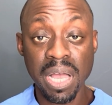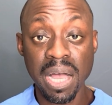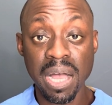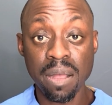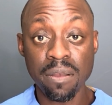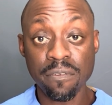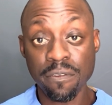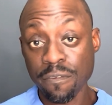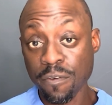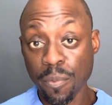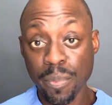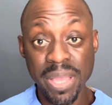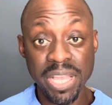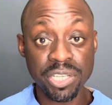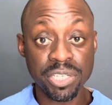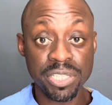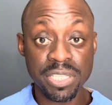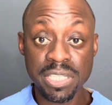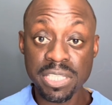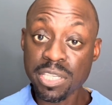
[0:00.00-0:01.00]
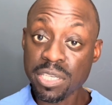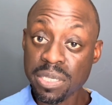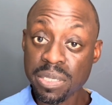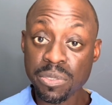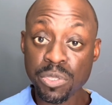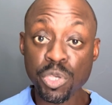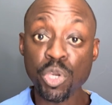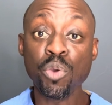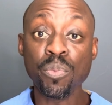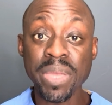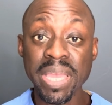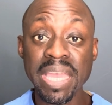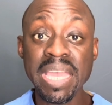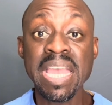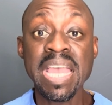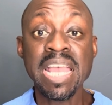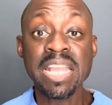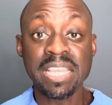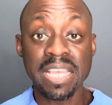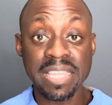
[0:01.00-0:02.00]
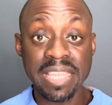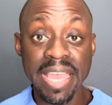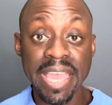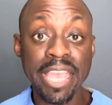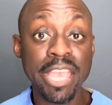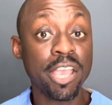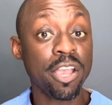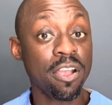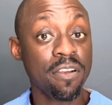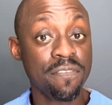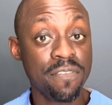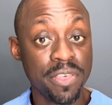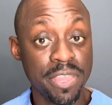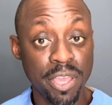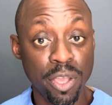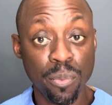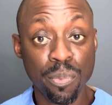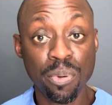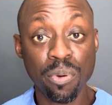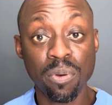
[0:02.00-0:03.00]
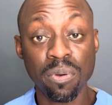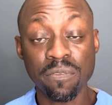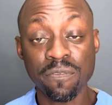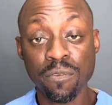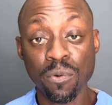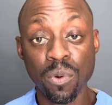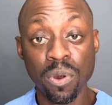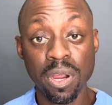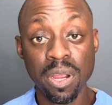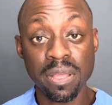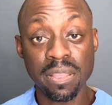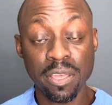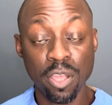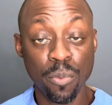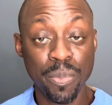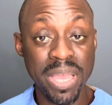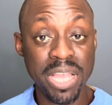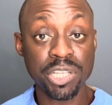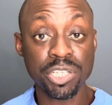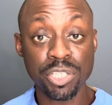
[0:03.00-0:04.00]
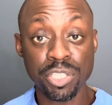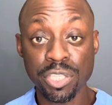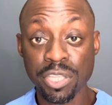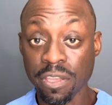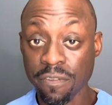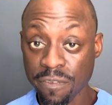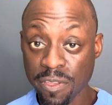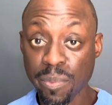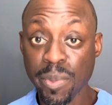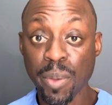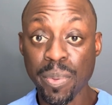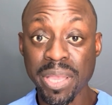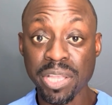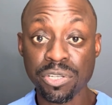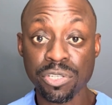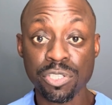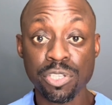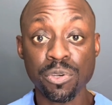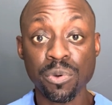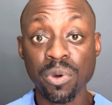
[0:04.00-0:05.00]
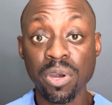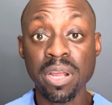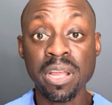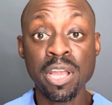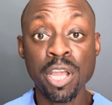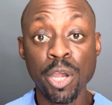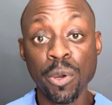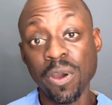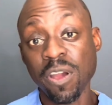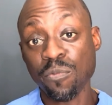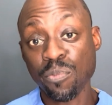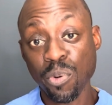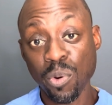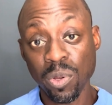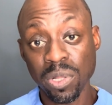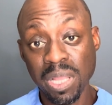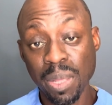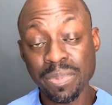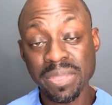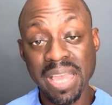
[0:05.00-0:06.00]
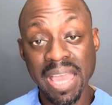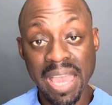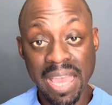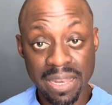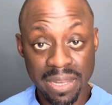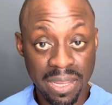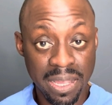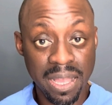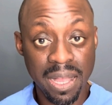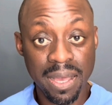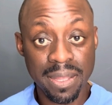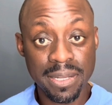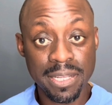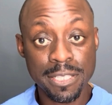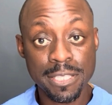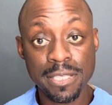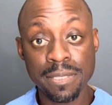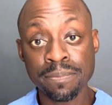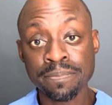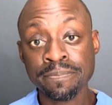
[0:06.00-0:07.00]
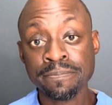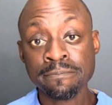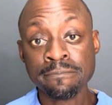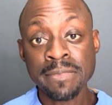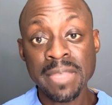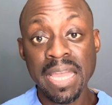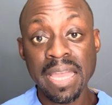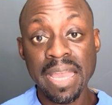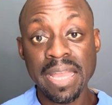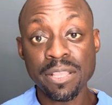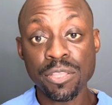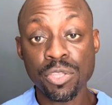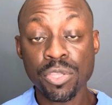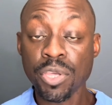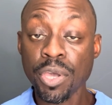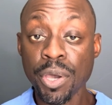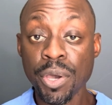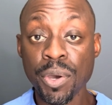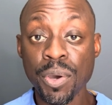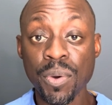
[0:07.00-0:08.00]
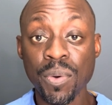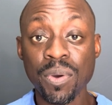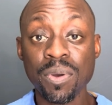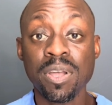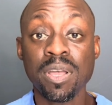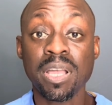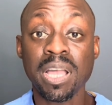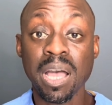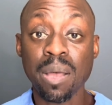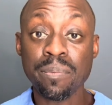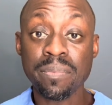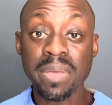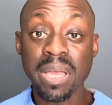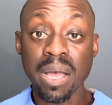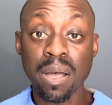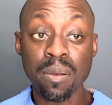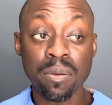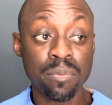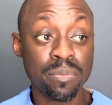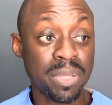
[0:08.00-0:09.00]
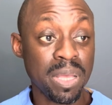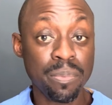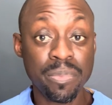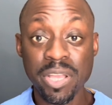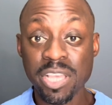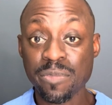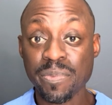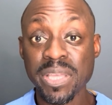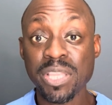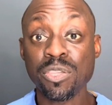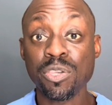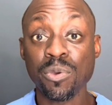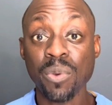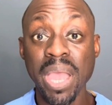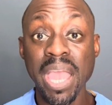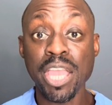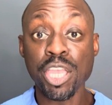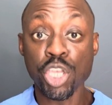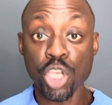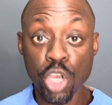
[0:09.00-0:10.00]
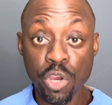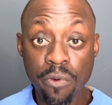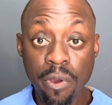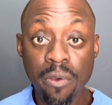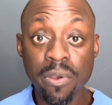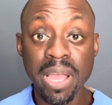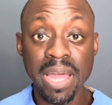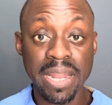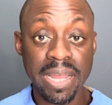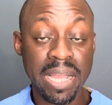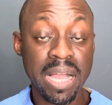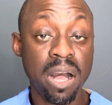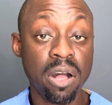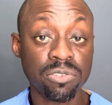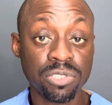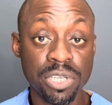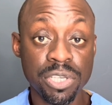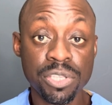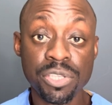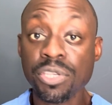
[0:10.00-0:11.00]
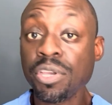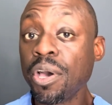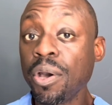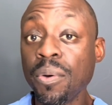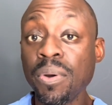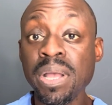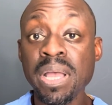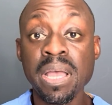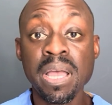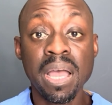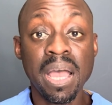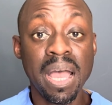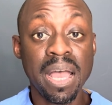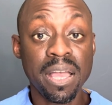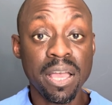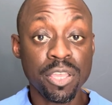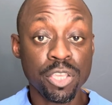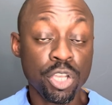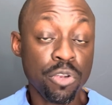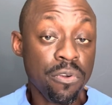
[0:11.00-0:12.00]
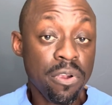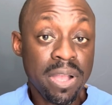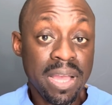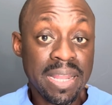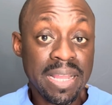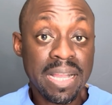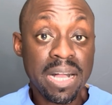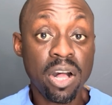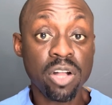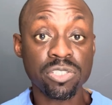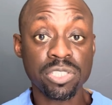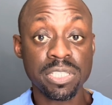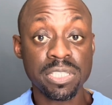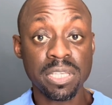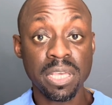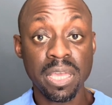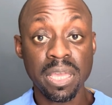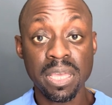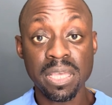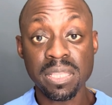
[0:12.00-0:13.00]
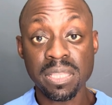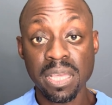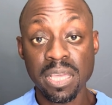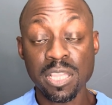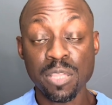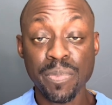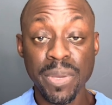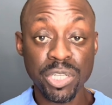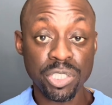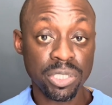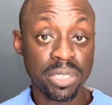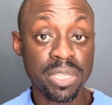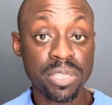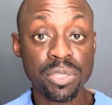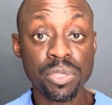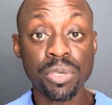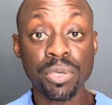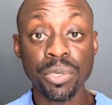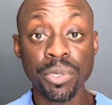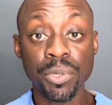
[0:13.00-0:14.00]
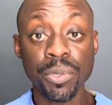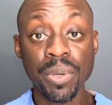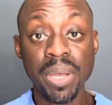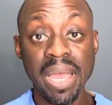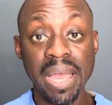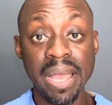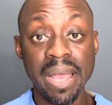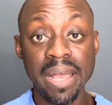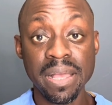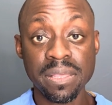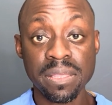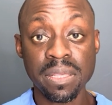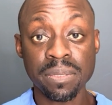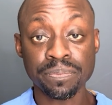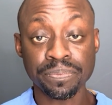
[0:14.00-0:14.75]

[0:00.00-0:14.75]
refer patients to me to take care of for their patients, their female patients who have prolapse and incontinence. And so that brings me to a urogynecologist. So a urogynecologist is a specialist who has,